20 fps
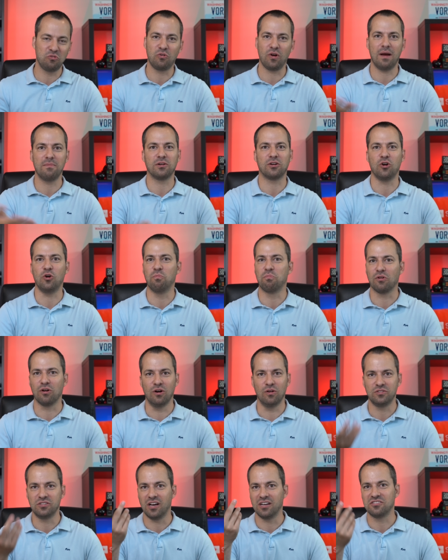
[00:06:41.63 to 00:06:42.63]
grab a
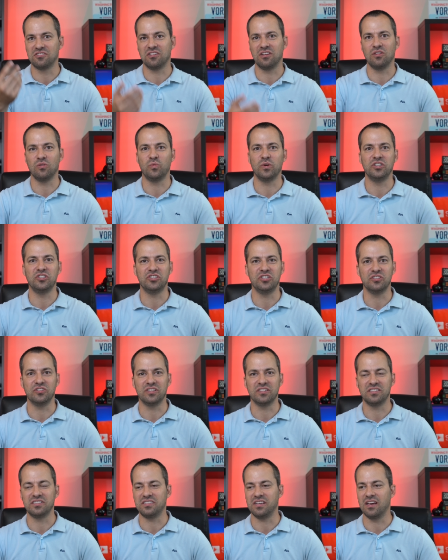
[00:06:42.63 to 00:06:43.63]
GoPro, toss it on the
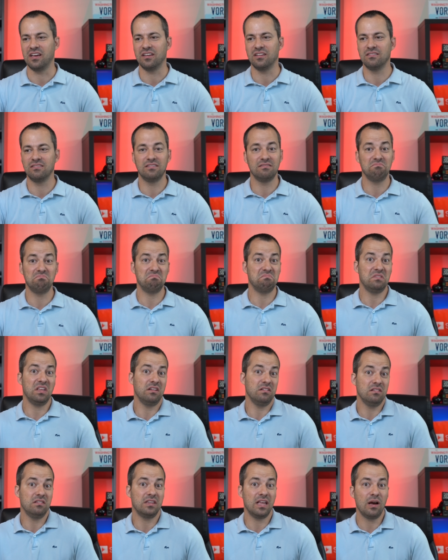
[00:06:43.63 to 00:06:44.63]
windshield instead, and
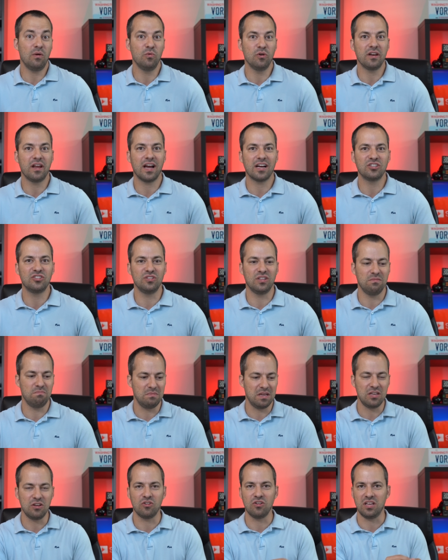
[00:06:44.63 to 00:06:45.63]
then that would actually
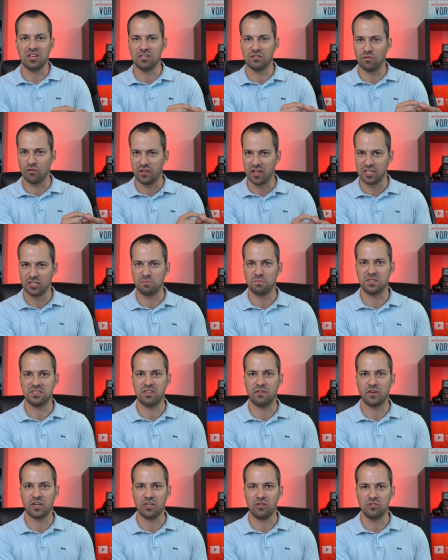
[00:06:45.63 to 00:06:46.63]
meet your needs for that
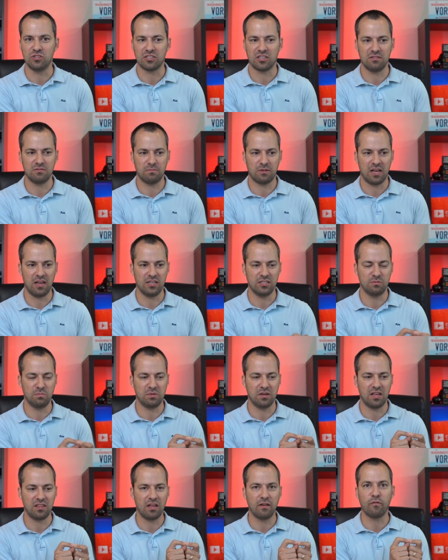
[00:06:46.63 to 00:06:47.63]
specific use case.
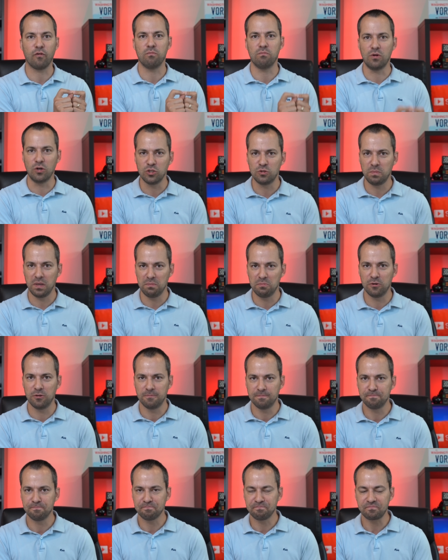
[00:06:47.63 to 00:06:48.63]
But I think for most
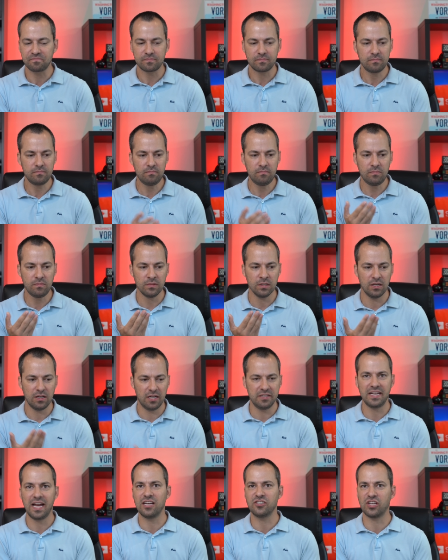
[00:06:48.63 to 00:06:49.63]
people,
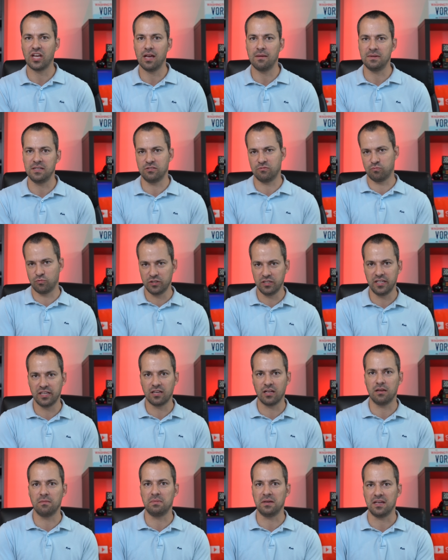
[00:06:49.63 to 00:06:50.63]
a dash cam is really
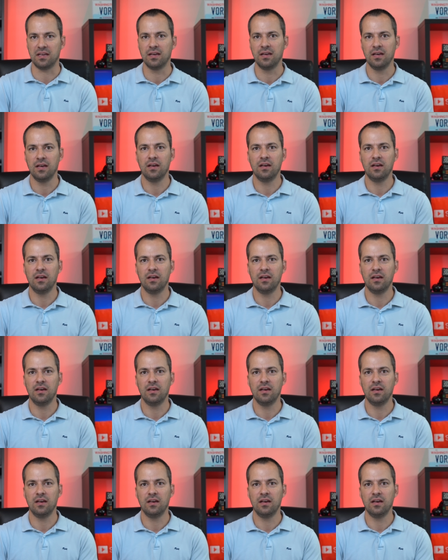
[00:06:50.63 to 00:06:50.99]
going to be